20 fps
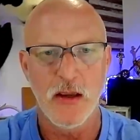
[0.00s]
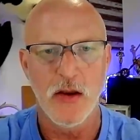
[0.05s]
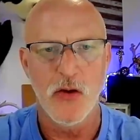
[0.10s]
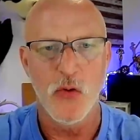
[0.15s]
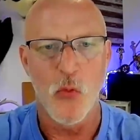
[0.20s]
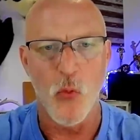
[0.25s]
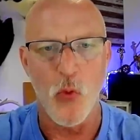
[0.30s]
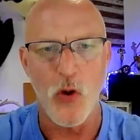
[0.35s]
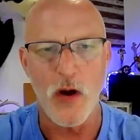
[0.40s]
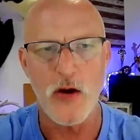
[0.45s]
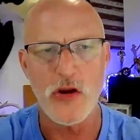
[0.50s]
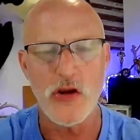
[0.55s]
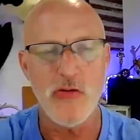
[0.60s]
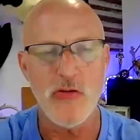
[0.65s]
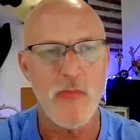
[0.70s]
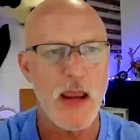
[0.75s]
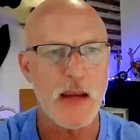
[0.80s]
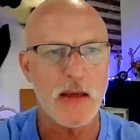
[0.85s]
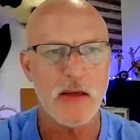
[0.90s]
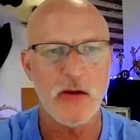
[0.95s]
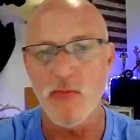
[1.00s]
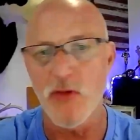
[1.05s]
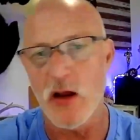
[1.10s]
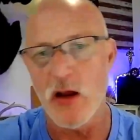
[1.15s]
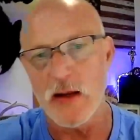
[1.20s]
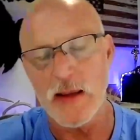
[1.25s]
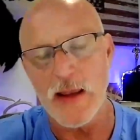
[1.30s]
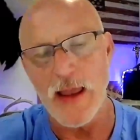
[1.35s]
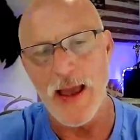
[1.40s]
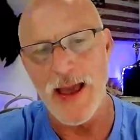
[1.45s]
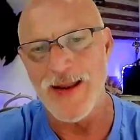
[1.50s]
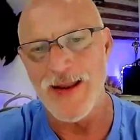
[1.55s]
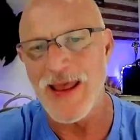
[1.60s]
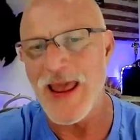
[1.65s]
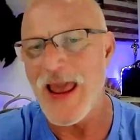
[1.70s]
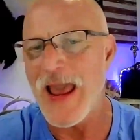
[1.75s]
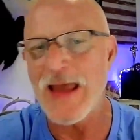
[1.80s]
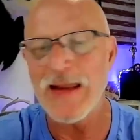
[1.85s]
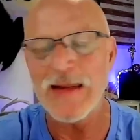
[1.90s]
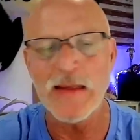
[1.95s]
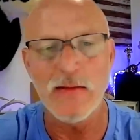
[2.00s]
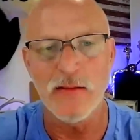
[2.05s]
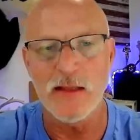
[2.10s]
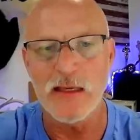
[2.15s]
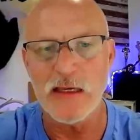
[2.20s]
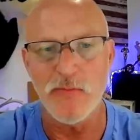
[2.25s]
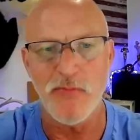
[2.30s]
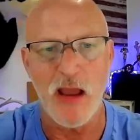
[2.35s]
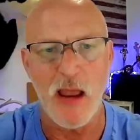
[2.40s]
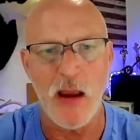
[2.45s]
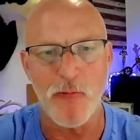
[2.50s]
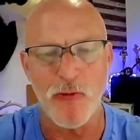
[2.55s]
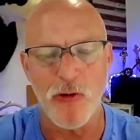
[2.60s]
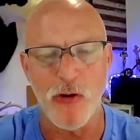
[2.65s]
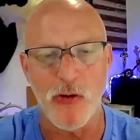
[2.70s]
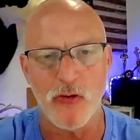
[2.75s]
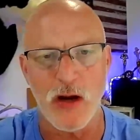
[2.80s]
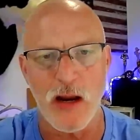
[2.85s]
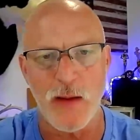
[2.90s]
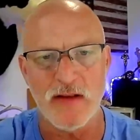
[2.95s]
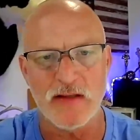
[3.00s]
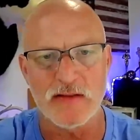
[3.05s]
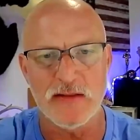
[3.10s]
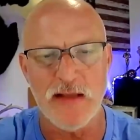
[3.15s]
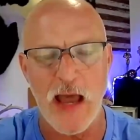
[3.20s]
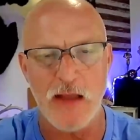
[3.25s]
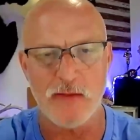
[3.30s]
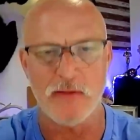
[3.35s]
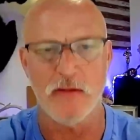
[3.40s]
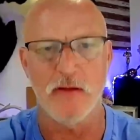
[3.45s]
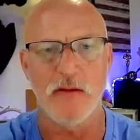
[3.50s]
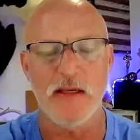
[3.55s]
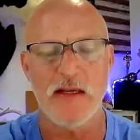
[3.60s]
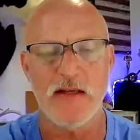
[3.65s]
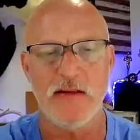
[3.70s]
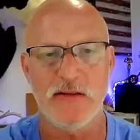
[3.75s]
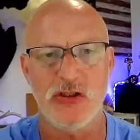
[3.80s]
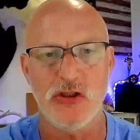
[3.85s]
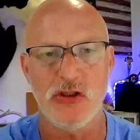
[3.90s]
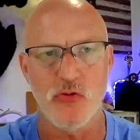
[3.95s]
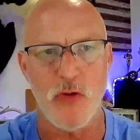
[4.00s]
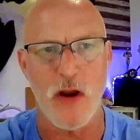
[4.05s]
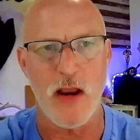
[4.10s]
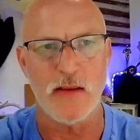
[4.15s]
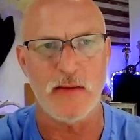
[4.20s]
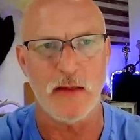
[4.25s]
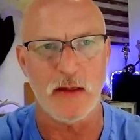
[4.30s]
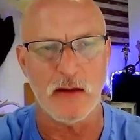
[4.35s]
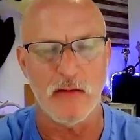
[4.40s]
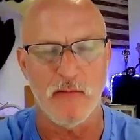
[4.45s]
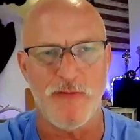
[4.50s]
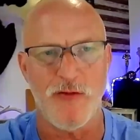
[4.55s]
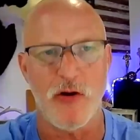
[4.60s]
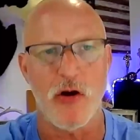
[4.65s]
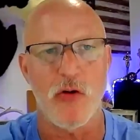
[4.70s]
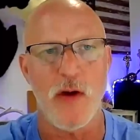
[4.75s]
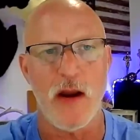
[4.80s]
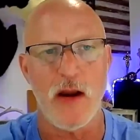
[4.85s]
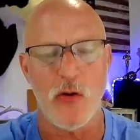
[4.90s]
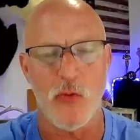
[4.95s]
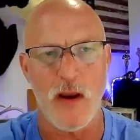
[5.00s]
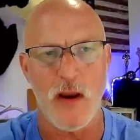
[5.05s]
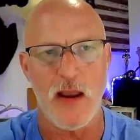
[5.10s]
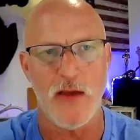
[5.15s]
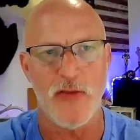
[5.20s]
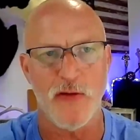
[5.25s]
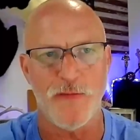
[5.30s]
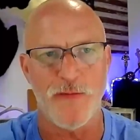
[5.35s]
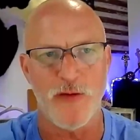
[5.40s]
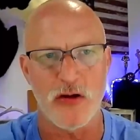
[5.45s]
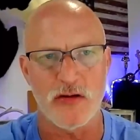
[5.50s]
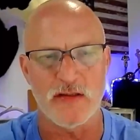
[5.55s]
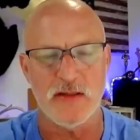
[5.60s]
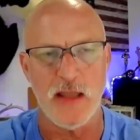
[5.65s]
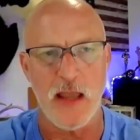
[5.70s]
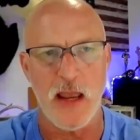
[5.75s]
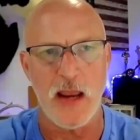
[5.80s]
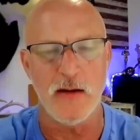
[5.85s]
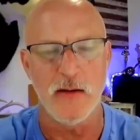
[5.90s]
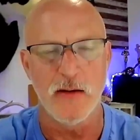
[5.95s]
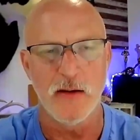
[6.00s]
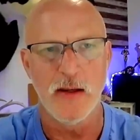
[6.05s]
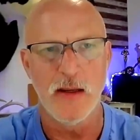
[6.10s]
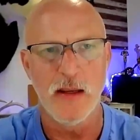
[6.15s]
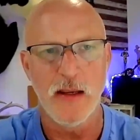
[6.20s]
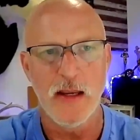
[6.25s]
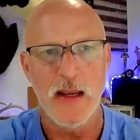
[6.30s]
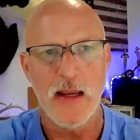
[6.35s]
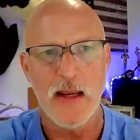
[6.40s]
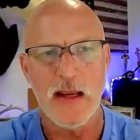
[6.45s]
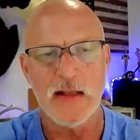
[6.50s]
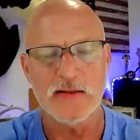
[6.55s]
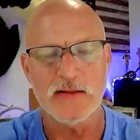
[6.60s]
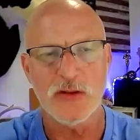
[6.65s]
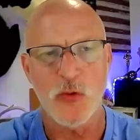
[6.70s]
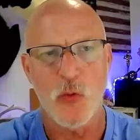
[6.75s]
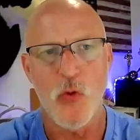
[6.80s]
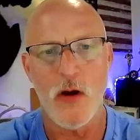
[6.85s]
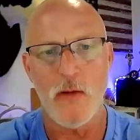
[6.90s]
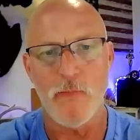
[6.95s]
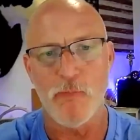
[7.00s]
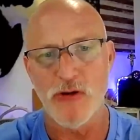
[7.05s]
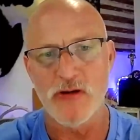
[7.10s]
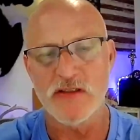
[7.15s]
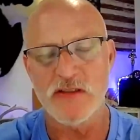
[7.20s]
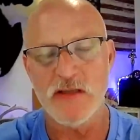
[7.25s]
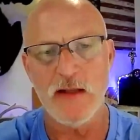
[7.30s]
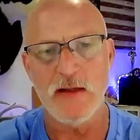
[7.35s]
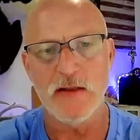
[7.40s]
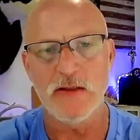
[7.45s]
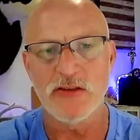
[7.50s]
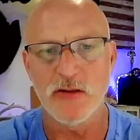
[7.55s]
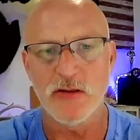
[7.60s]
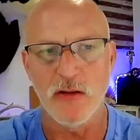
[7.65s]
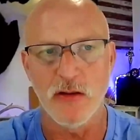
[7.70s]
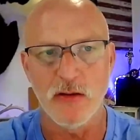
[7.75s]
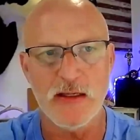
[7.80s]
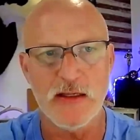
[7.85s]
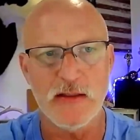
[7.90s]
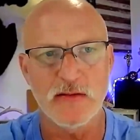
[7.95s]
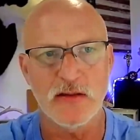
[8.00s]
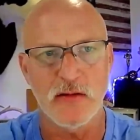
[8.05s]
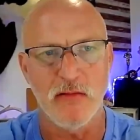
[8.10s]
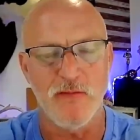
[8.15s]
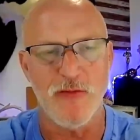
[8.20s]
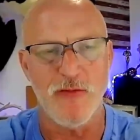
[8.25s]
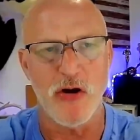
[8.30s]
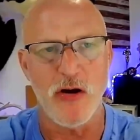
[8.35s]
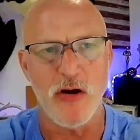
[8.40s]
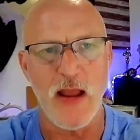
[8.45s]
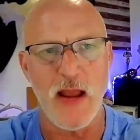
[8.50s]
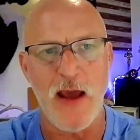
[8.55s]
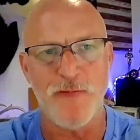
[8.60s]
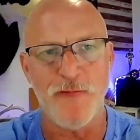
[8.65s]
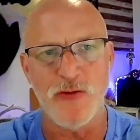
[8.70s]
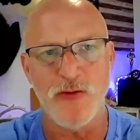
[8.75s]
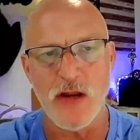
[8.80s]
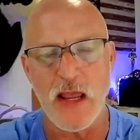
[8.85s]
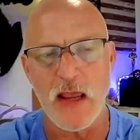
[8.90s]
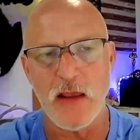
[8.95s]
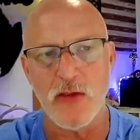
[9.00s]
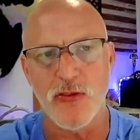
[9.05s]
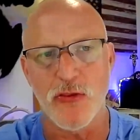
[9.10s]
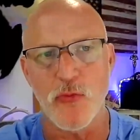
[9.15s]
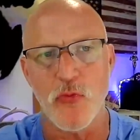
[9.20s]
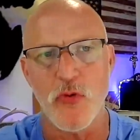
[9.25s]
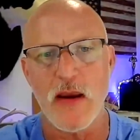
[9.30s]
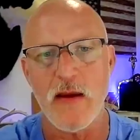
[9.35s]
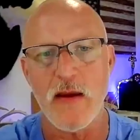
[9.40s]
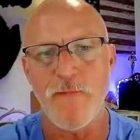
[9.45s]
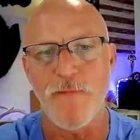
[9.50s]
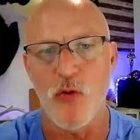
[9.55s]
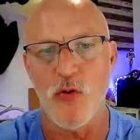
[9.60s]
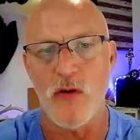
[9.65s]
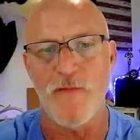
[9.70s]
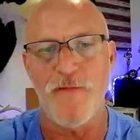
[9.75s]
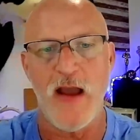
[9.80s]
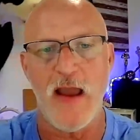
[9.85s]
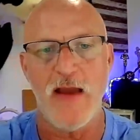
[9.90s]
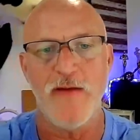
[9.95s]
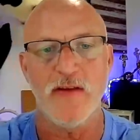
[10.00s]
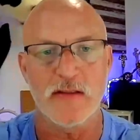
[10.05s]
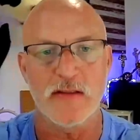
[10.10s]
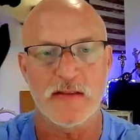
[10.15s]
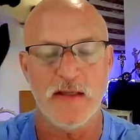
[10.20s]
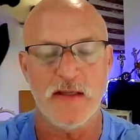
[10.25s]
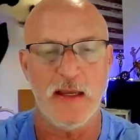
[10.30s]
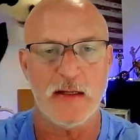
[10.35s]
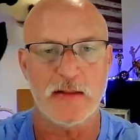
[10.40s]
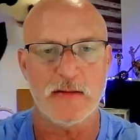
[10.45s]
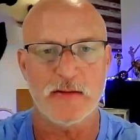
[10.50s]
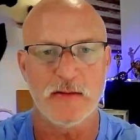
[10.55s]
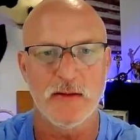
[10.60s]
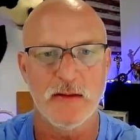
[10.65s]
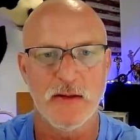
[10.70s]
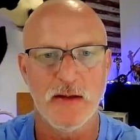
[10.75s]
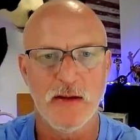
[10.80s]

Where you make your money on any lead buy program is not the leads that you write that convert right away on the first day. It's what percentage of the leads convert after day 3, 4, 5, and 6.